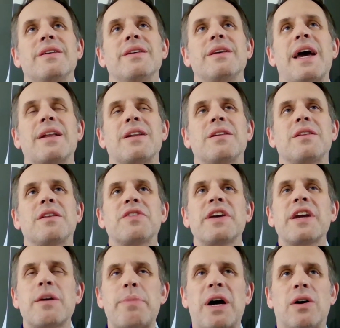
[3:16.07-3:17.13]
yeah, the
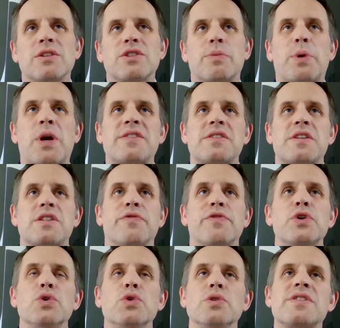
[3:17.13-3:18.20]
thing about ultra processed
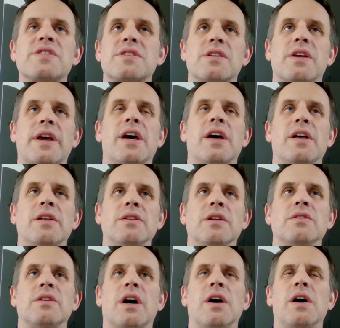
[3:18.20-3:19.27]
foods,
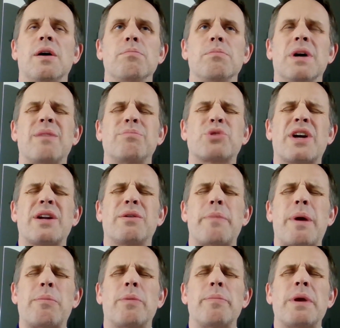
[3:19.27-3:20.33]
and I'm trying to
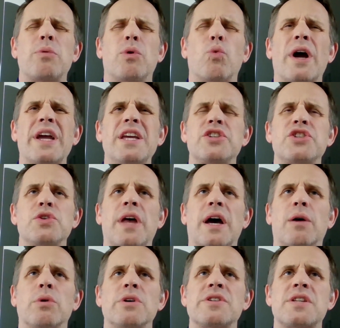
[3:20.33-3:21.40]
remember maybe what issue
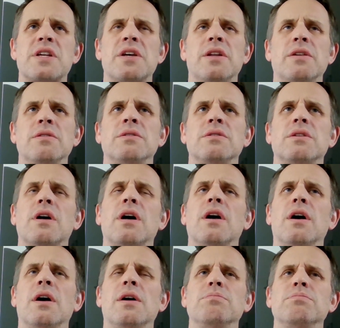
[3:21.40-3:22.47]
that was in,
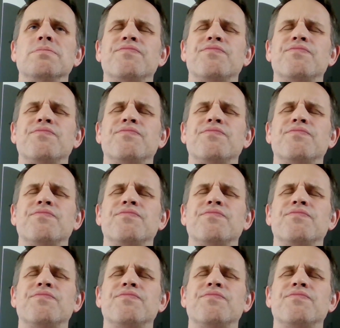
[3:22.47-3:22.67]
uh,